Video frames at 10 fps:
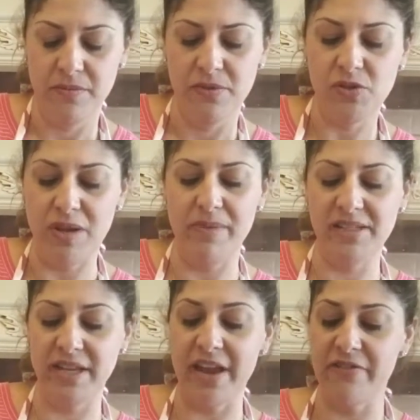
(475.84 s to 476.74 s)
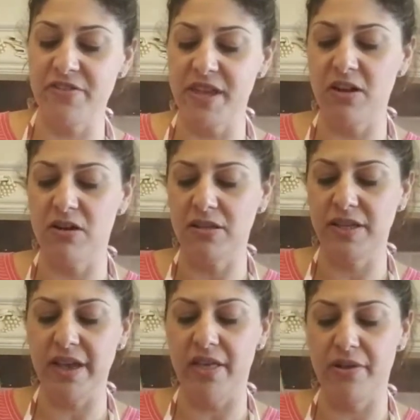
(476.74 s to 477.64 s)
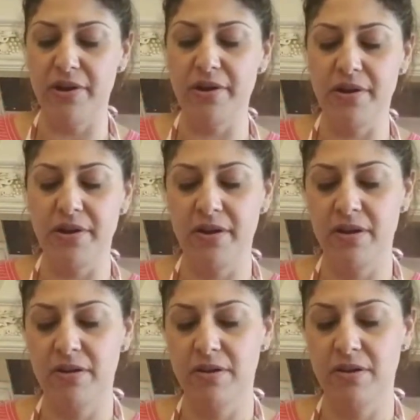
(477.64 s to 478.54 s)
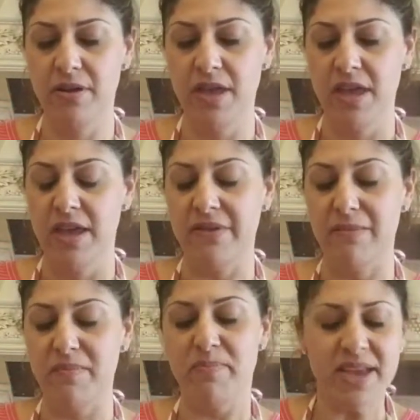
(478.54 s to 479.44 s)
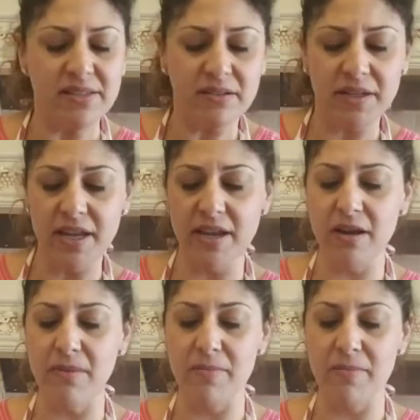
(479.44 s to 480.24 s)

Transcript: So I'm mixing everything all together. Got my basil in here, my